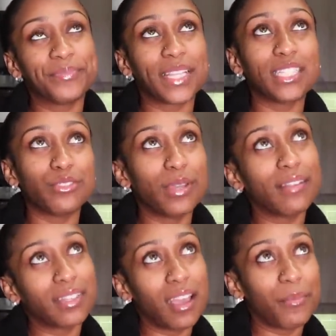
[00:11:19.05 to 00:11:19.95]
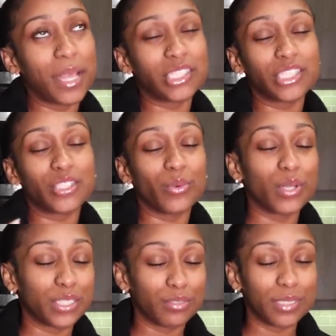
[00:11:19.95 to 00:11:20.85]
I do have time, I just don't
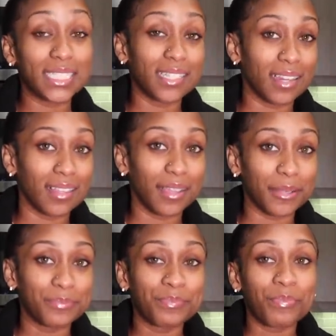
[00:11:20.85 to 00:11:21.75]
want to. It's 9 o'clock.